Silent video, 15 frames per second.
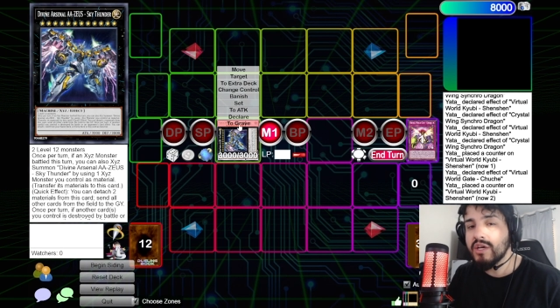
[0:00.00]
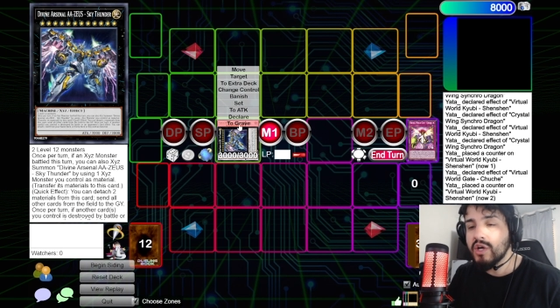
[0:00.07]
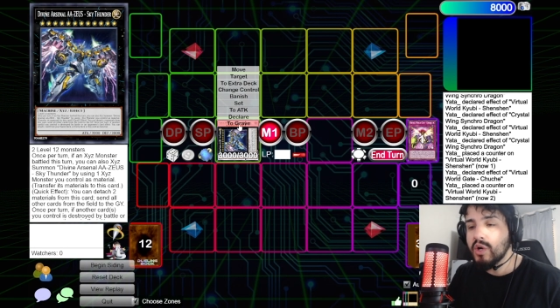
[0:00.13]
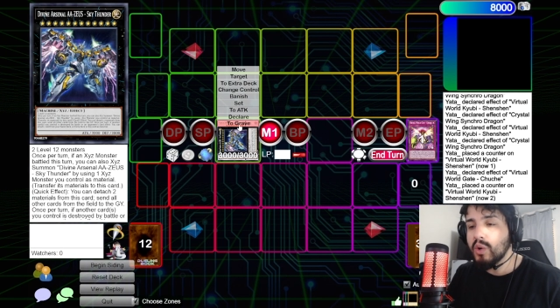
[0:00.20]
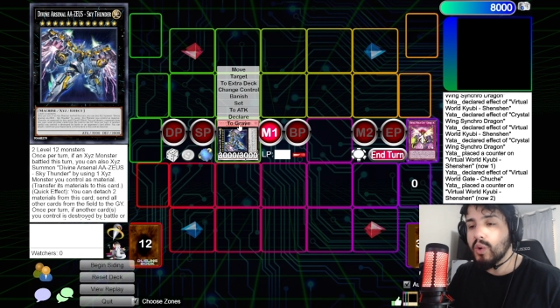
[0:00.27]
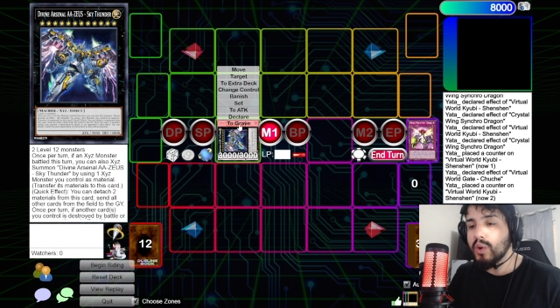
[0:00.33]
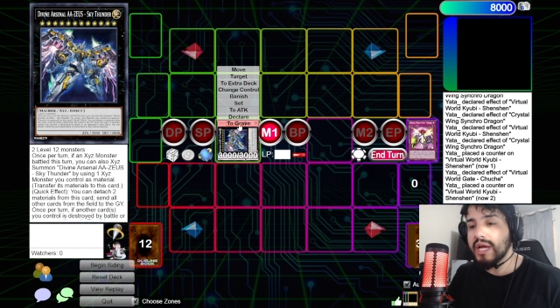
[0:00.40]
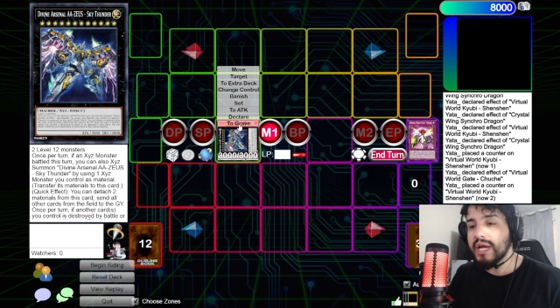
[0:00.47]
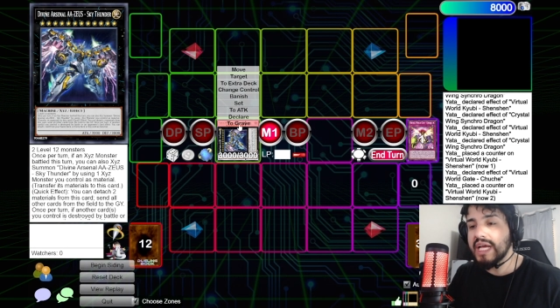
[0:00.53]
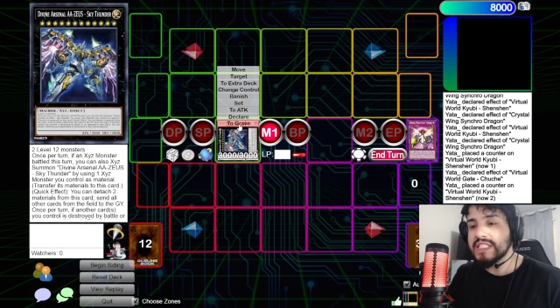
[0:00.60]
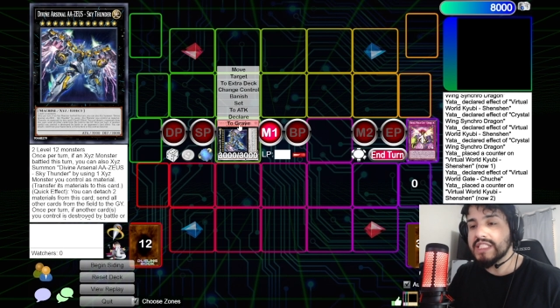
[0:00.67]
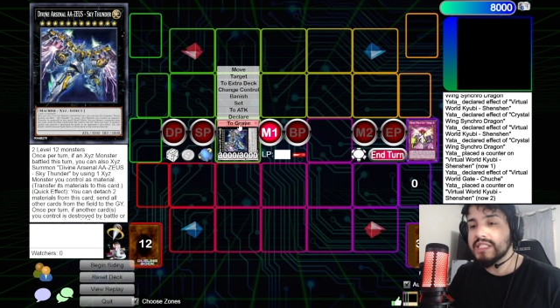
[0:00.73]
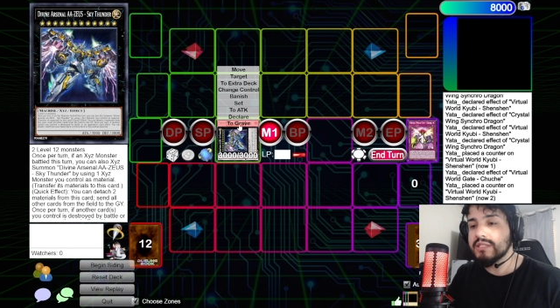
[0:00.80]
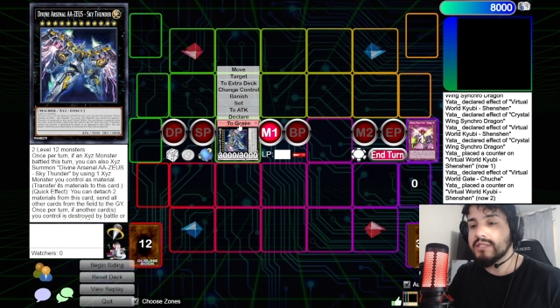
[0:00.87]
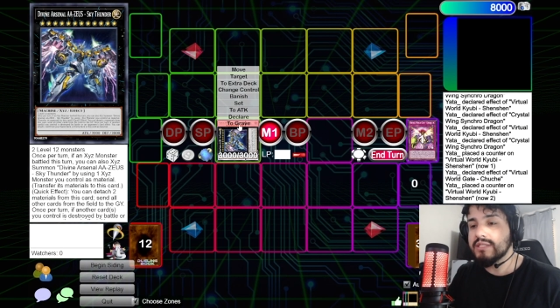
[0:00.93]
or
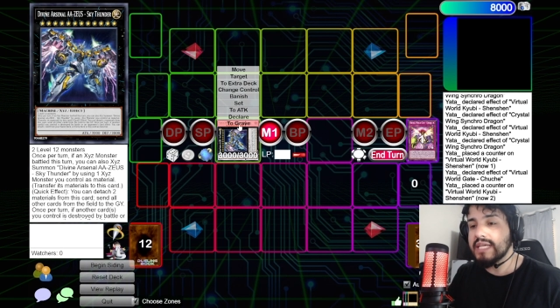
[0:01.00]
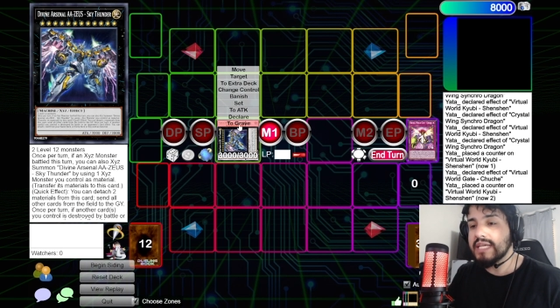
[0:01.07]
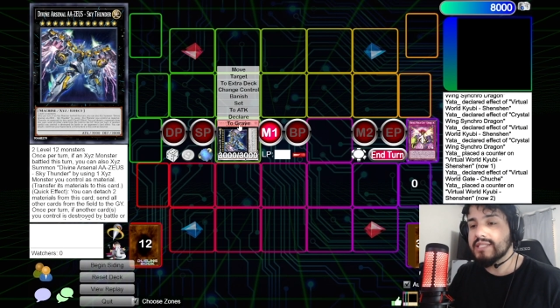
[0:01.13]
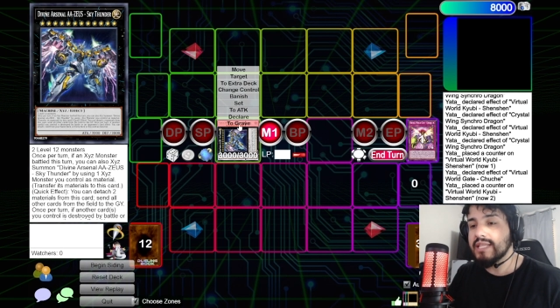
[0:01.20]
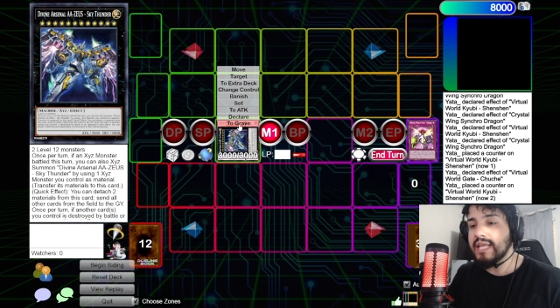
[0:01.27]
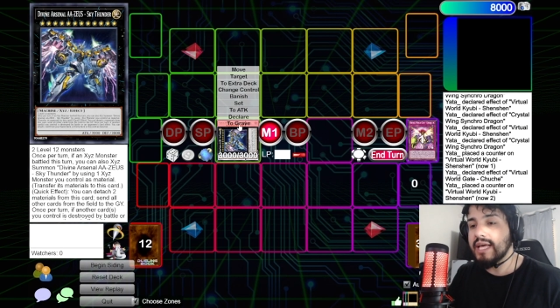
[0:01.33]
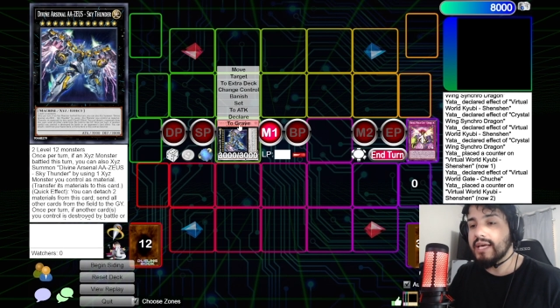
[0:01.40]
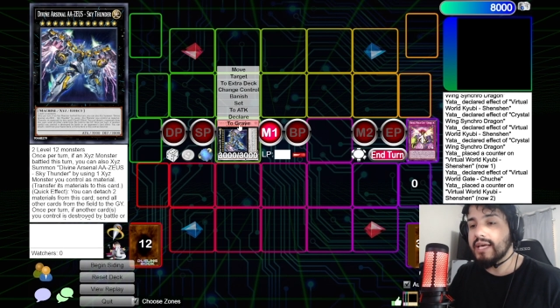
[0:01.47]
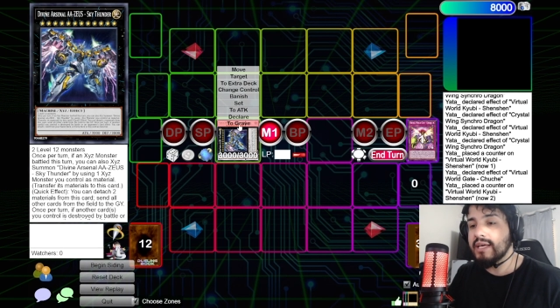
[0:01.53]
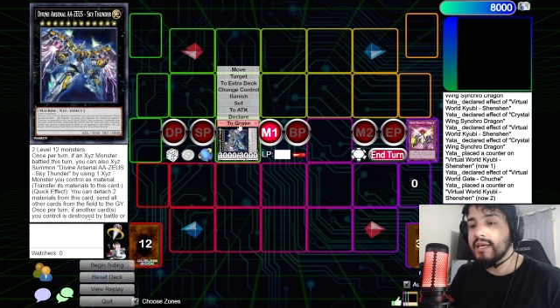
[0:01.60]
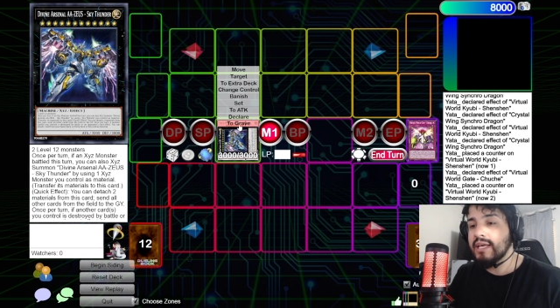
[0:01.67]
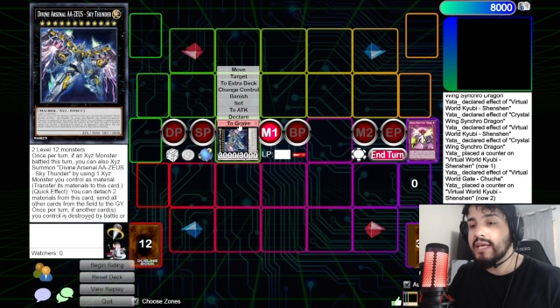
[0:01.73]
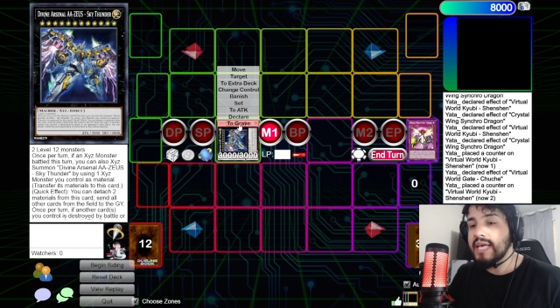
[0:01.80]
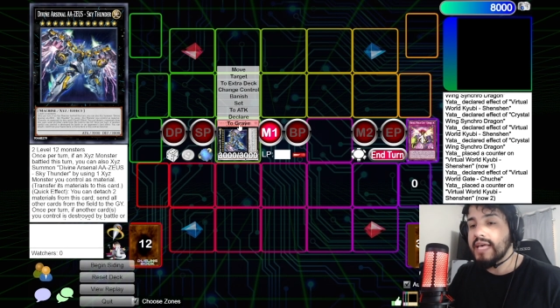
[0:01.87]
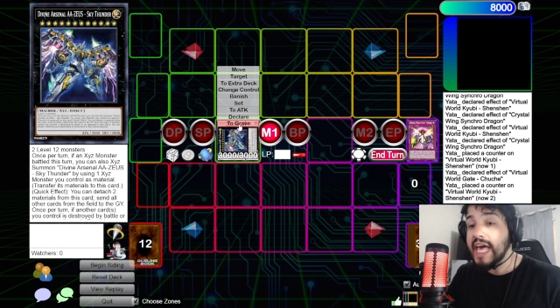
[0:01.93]
against decks like
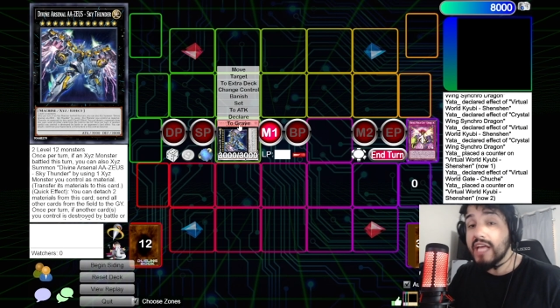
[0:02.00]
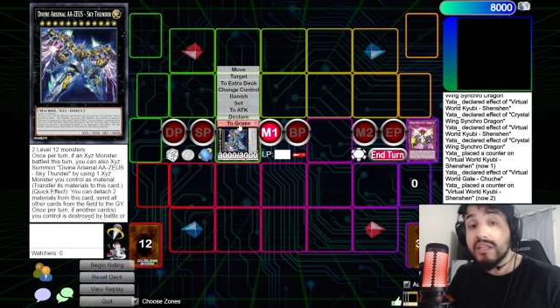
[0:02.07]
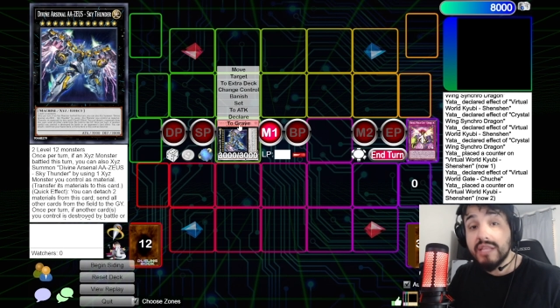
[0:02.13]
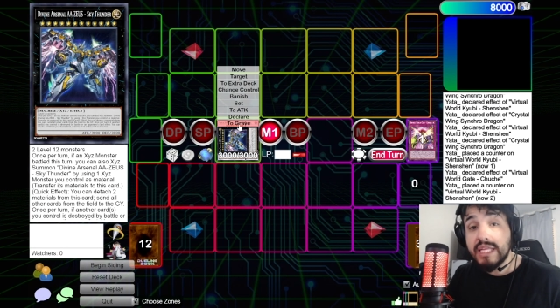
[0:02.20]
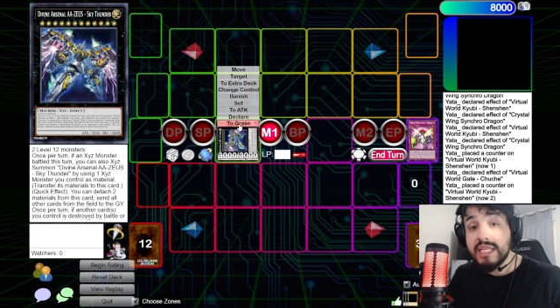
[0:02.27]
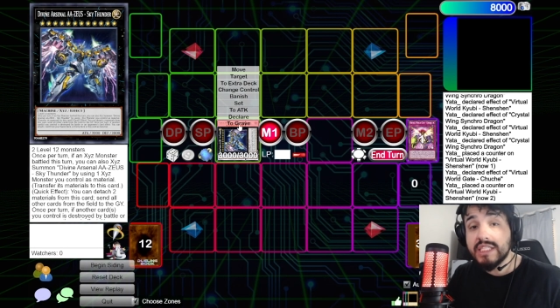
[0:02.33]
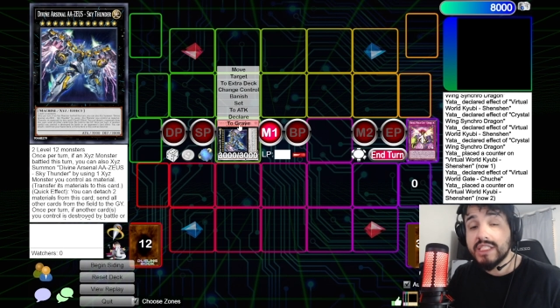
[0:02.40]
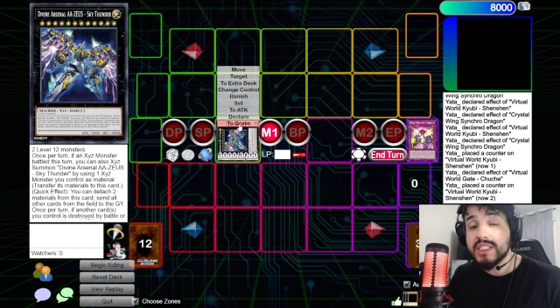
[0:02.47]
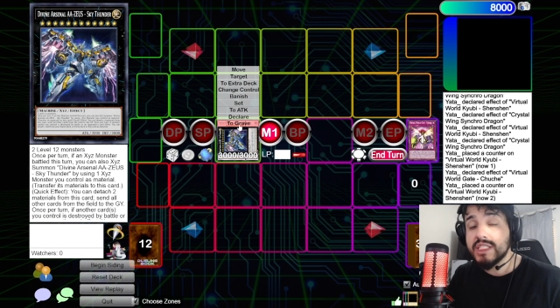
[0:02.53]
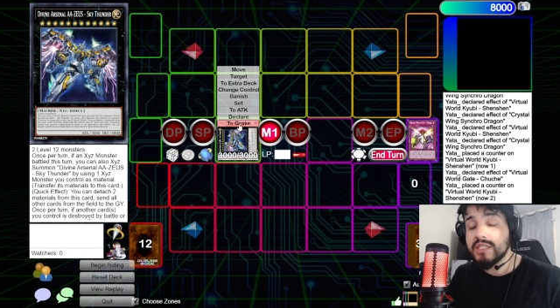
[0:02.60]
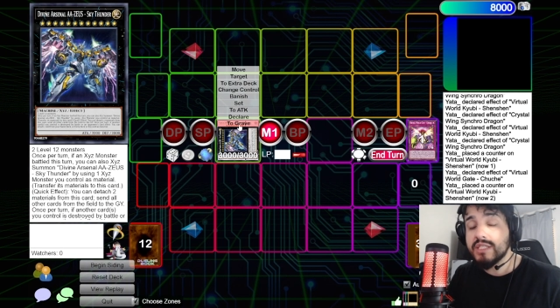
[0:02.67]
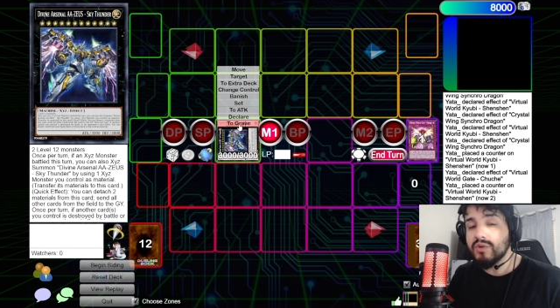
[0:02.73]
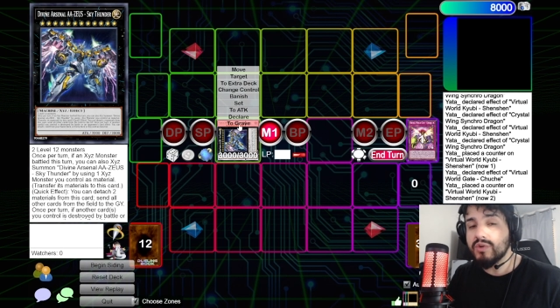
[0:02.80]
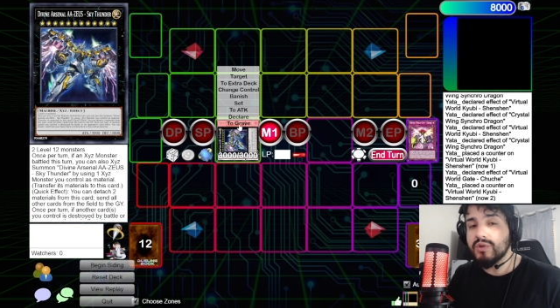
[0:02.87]
Eldritch or